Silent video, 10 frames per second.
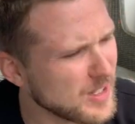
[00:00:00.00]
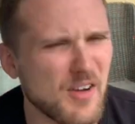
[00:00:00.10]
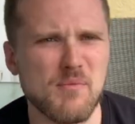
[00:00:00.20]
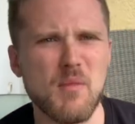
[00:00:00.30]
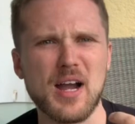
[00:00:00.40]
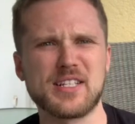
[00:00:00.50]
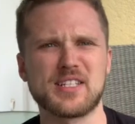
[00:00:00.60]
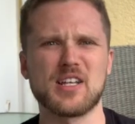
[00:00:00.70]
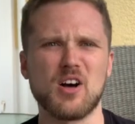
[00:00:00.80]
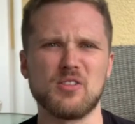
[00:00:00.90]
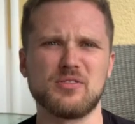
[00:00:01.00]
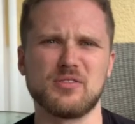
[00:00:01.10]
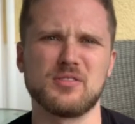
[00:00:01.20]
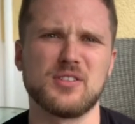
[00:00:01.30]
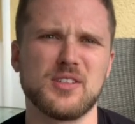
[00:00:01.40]
of
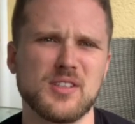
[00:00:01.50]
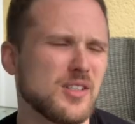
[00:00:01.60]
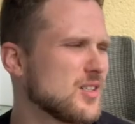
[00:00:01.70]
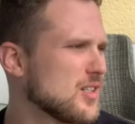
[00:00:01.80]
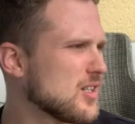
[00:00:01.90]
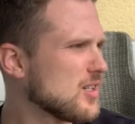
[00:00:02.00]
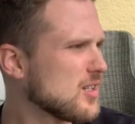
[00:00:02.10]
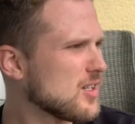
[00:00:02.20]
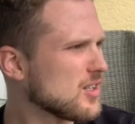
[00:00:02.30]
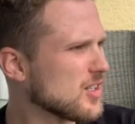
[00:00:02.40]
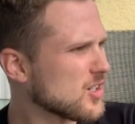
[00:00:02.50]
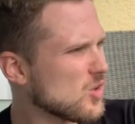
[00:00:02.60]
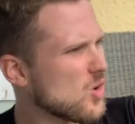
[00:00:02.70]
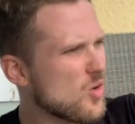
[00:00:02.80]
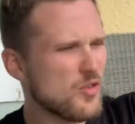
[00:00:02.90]
myself a
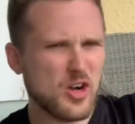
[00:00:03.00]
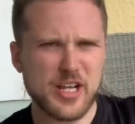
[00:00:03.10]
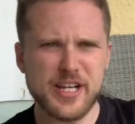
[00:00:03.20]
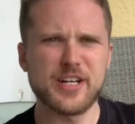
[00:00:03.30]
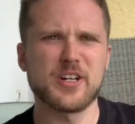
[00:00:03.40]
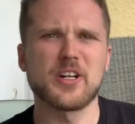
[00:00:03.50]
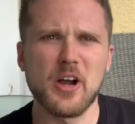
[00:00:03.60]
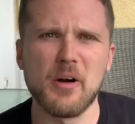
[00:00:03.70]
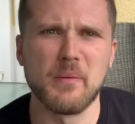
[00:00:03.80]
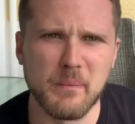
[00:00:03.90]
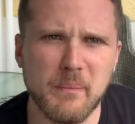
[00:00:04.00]
little over a year ago.